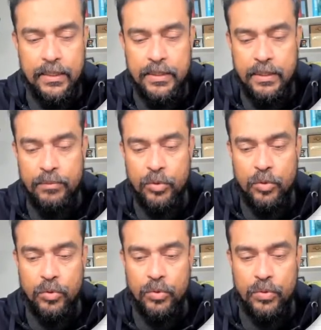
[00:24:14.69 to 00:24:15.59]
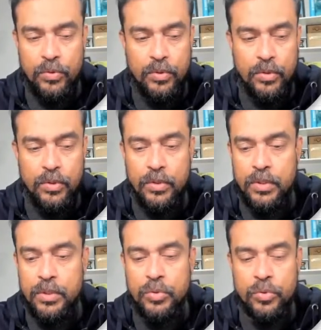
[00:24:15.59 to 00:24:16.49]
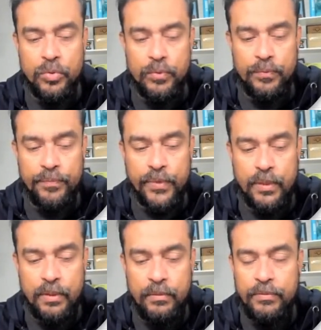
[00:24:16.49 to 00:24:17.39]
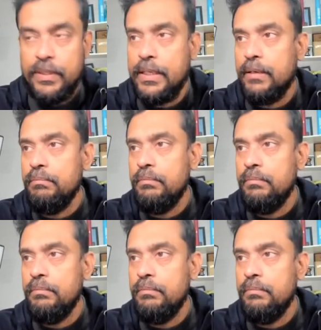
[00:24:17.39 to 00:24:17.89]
demo 2 VM